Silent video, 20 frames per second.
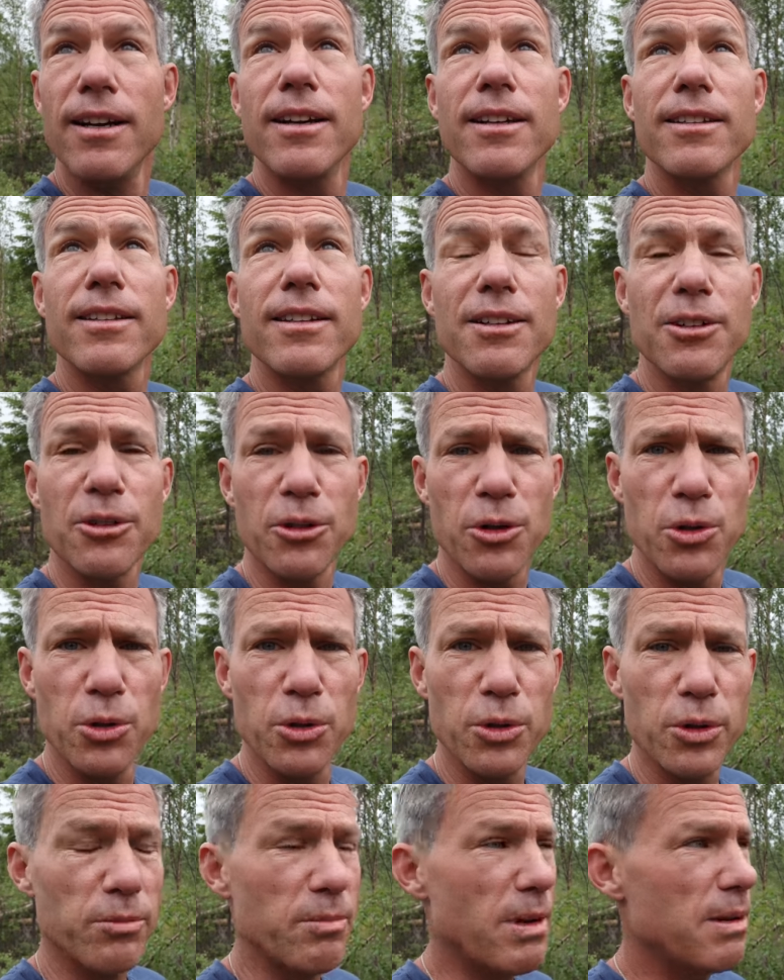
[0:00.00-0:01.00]
It's a little
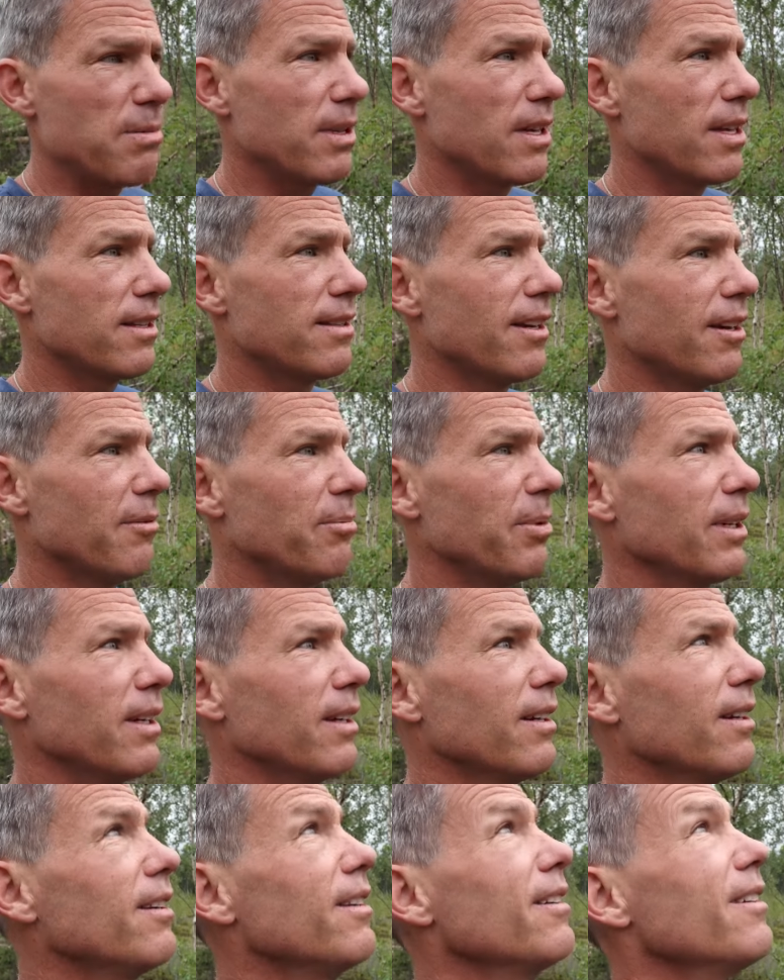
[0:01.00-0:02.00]
cooler, maybe that's helping.
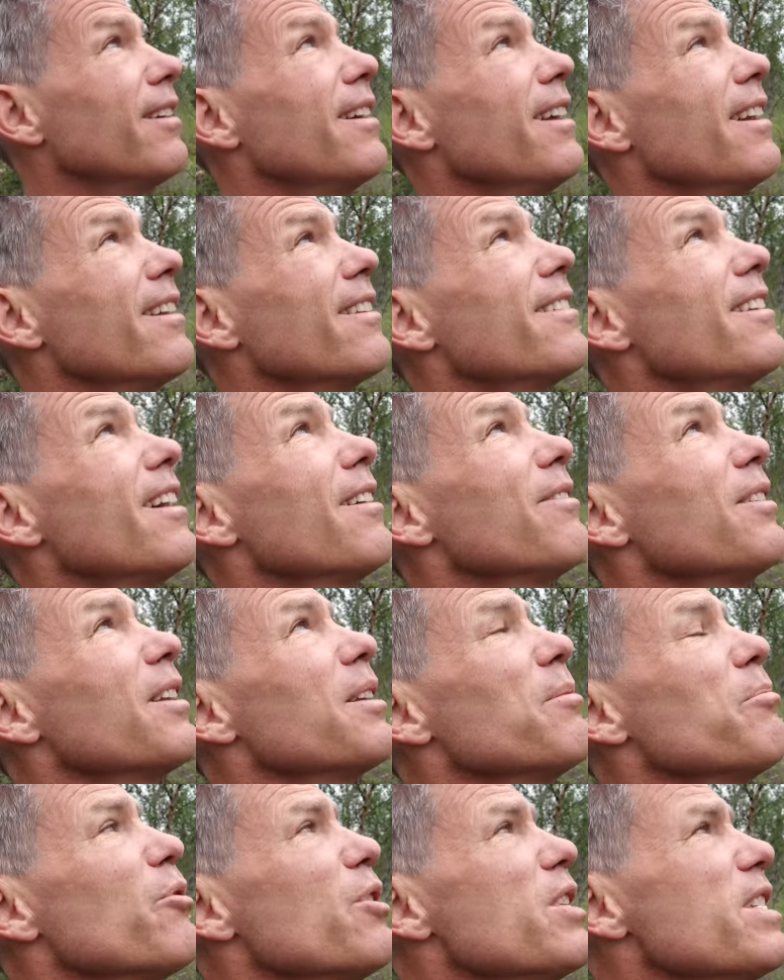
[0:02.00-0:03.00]
And it's definitely
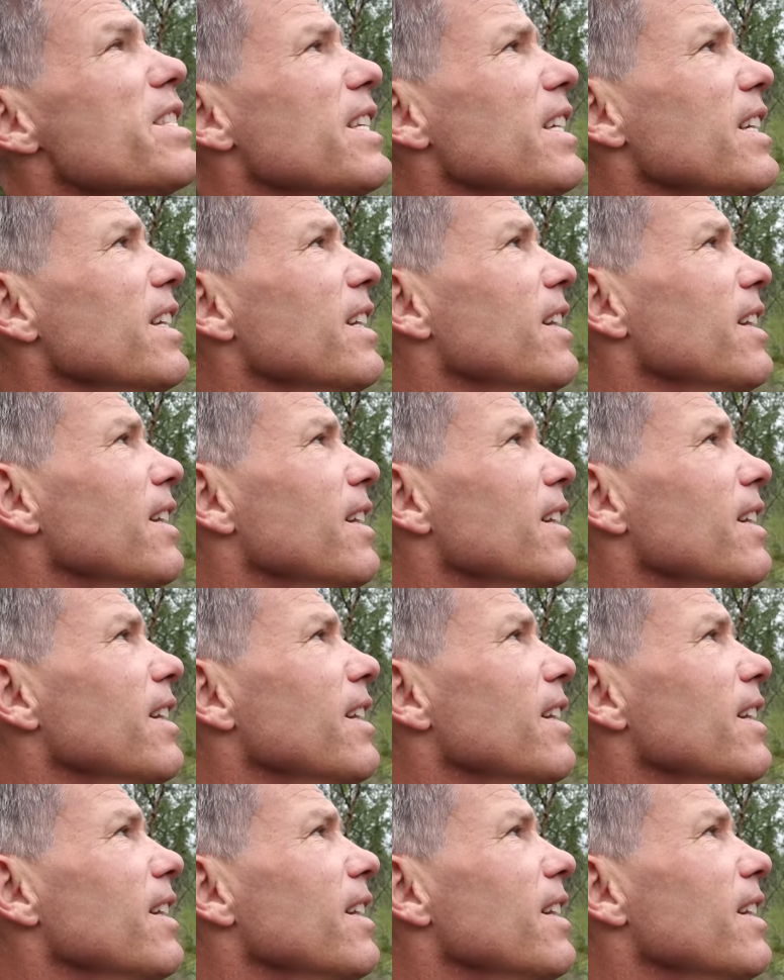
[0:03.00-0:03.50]
breezy.